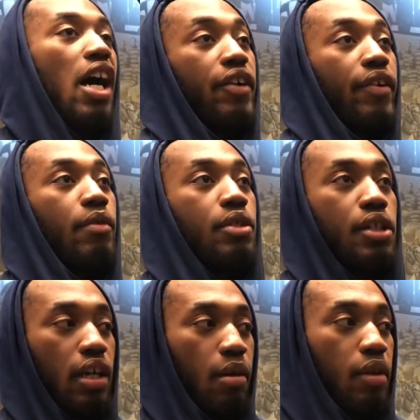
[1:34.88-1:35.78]
I agree with
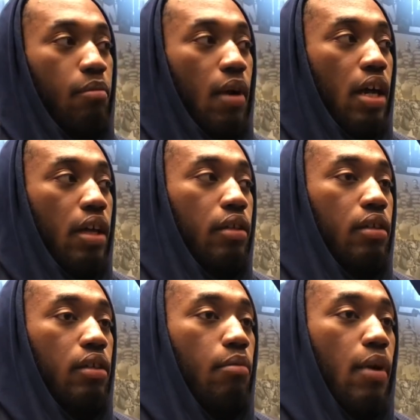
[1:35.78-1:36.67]
John. I mean,
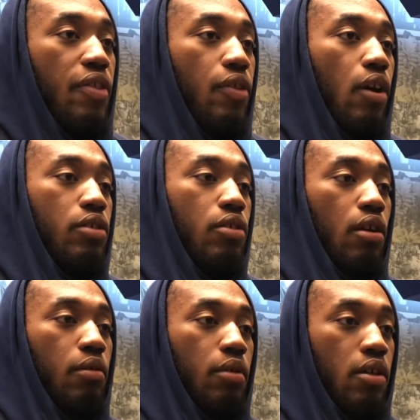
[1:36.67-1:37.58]
my thoughts on
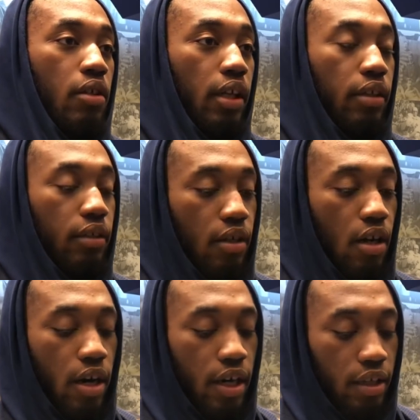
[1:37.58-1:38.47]
it, you know, like,
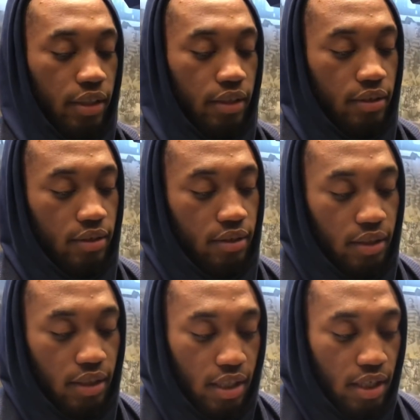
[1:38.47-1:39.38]
all right,
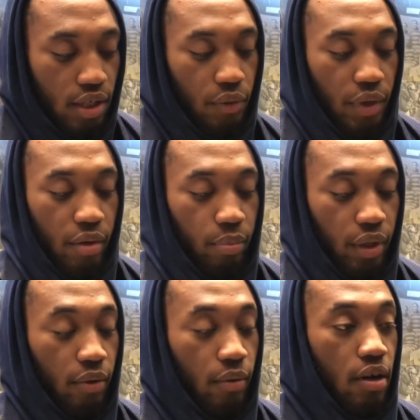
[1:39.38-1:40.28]
like, we didn't
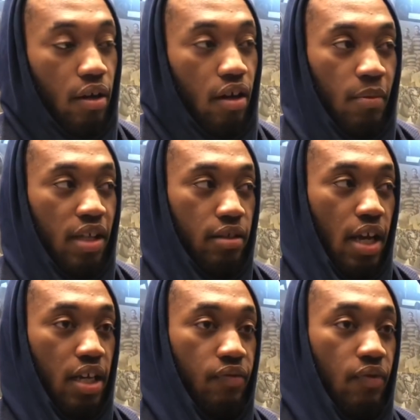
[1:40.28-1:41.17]
play well. I'm not
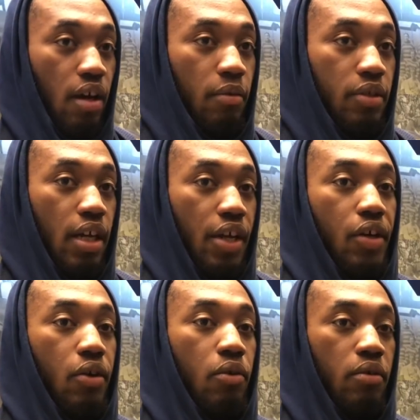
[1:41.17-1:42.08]
satisfied with it. I
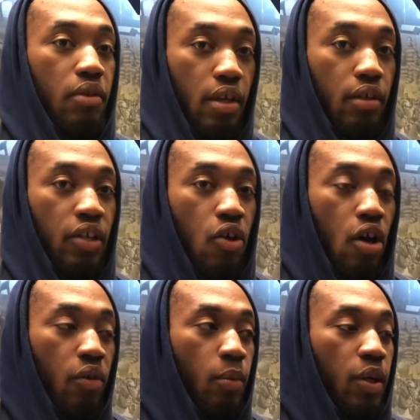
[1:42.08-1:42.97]
know that, you know,
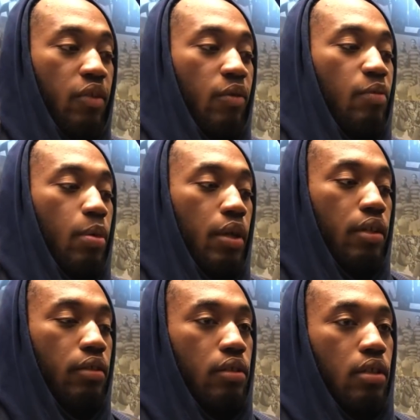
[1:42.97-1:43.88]
all the work that we put
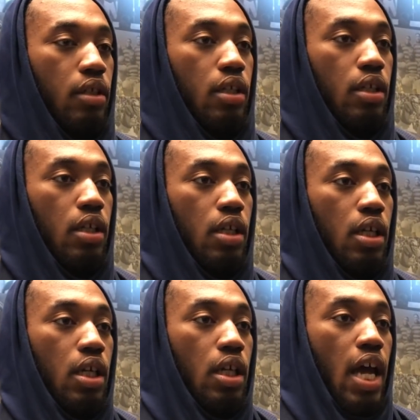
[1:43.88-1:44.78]
in
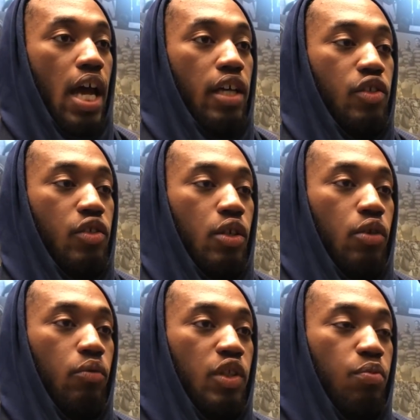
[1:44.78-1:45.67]
has, you
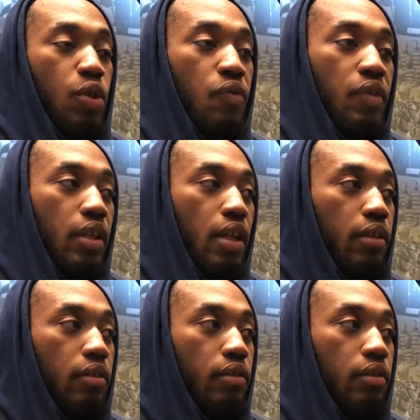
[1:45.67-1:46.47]
know, it's proven that